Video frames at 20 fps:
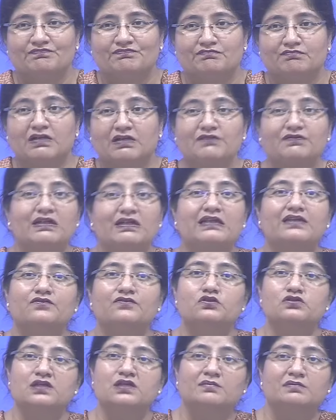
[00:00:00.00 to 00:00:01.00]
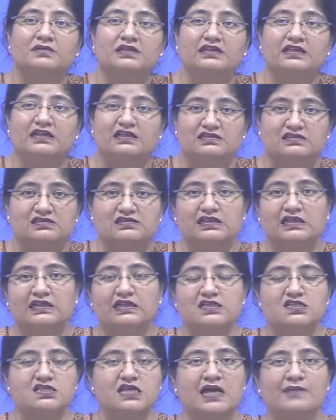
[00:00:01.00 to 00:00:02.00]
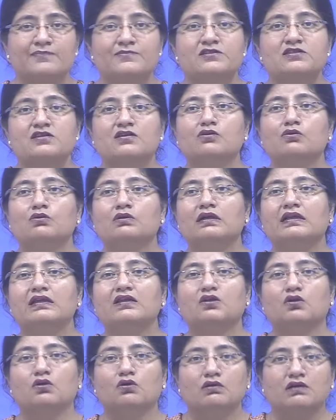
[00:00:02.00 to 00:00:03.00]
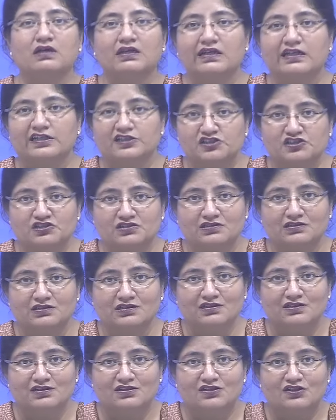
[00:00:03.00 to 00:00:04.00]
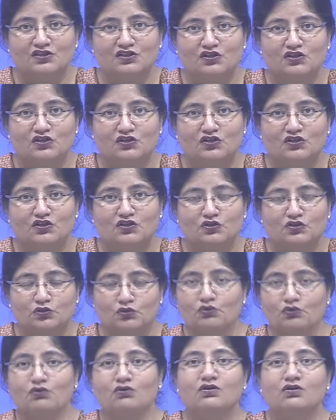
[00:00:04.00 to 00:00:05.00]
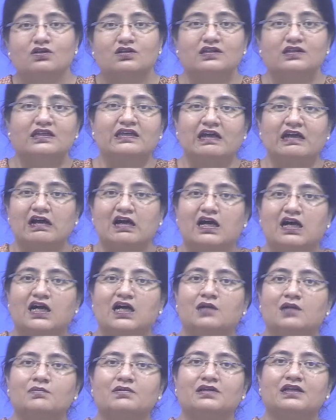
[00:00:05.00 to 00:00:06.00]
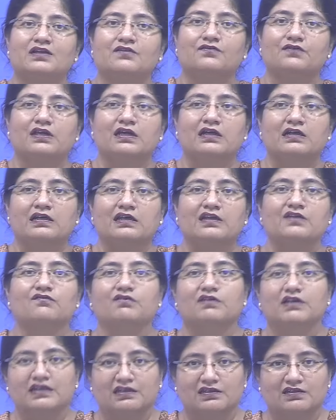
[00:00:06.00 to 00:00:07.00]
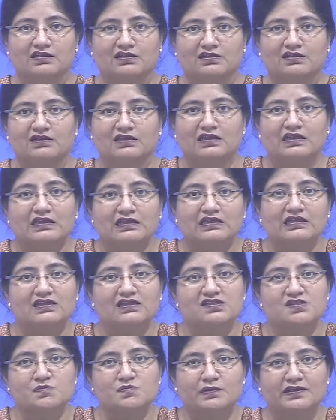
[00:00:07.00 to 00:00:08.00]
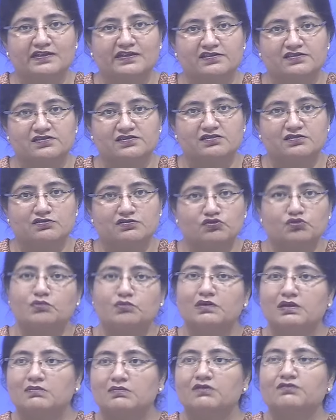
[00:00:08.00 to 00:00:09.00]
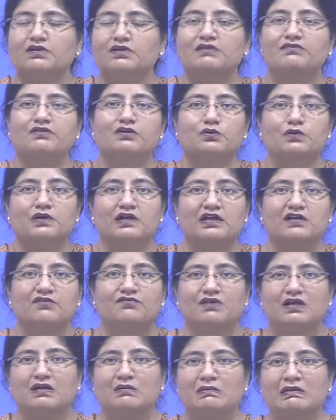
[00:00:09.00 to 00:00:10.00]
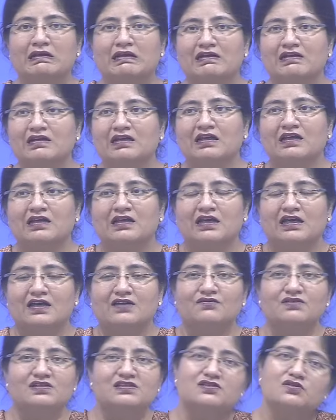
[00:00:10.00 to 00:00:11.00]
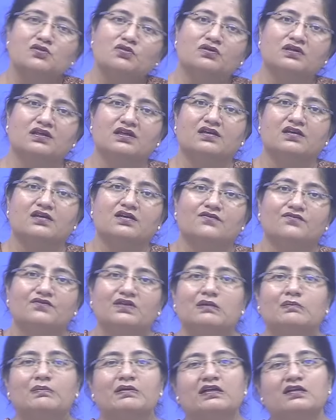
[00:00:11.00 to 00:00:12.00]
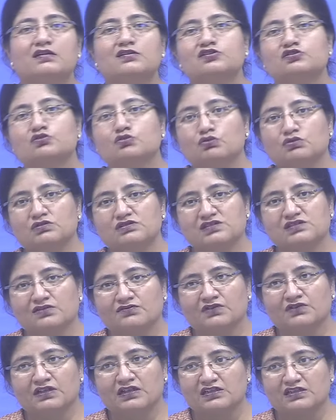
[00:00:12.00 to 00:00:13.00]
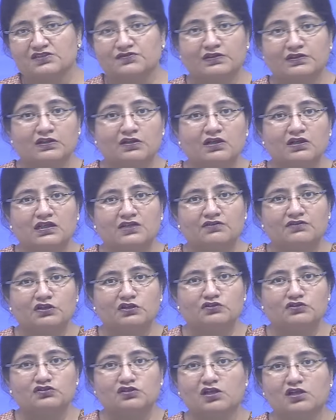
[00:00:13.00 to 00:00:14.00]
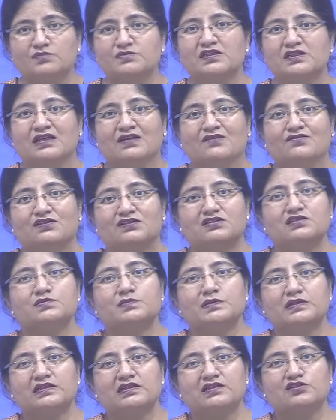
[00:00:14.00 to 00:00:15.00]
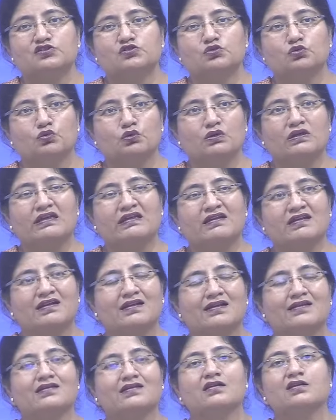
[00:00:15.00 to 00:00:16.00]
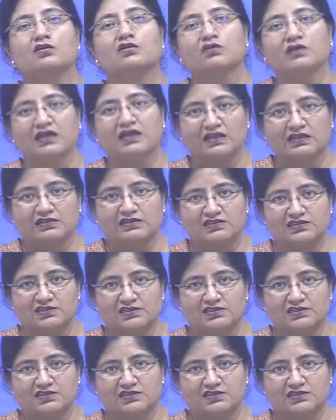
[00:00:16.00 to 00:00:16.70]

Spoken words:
but we'll give you something else that has absolutely no connection to the harm that we are inflicting in this place. So maybe we have acquired farmland and we say, okay, we'll build a school somewhere else. We are not giving you jobs, we're just building a school in another locality.